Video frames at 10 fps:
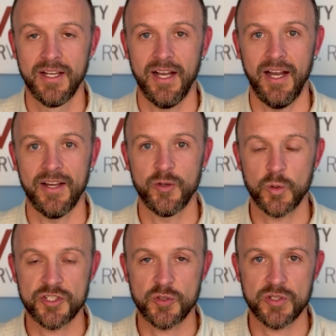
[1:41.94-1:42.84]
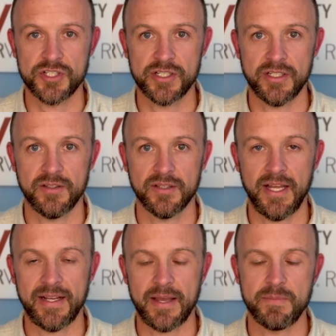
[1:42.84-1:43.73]
Uh, North Georgia,
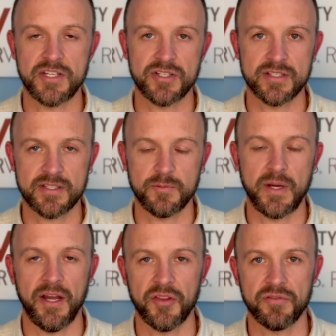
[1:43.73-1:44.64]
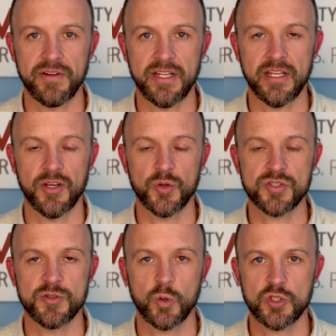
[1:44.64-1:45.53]
like I mentioned in some of my other
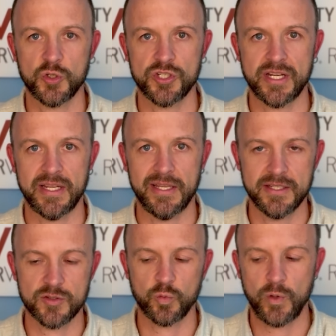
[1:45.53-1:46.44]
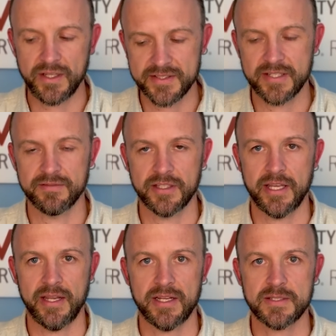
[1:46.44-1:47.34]
videos, North Georgia is relatively
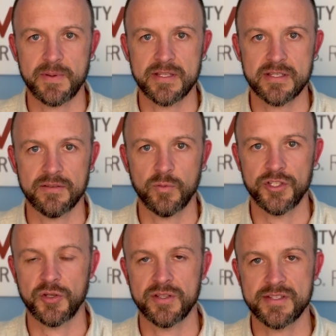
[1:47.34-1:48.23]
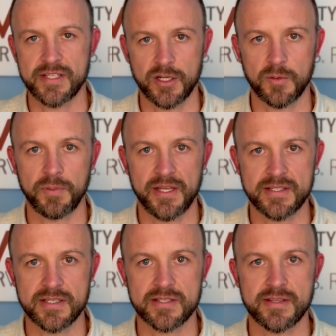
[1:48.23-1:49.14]
inexpensive when you consider
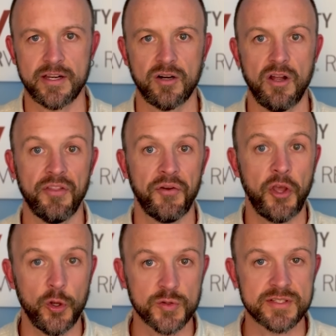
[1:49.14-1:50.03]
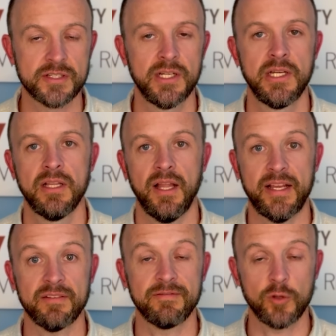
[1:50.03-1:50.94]
places that are on the coast.
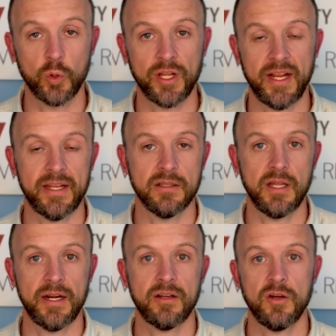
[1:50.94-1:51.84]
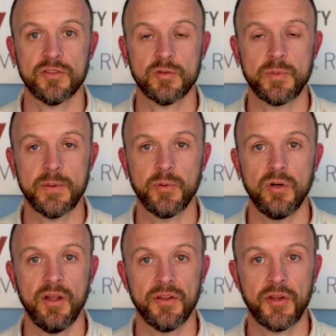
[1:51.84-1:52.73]
Like in Florida, I get a lot of calls from people
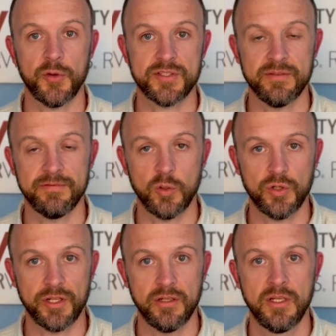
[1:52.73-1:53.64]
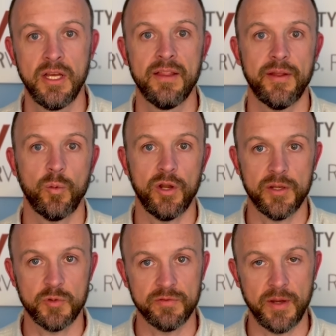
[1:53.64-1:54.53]
on the coast in Florida that are
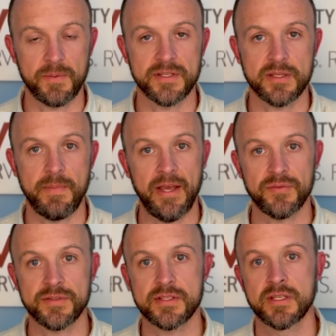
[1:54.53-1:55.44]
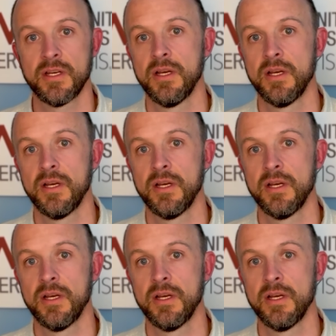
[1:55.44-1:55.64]
wanting to move up into the mountains,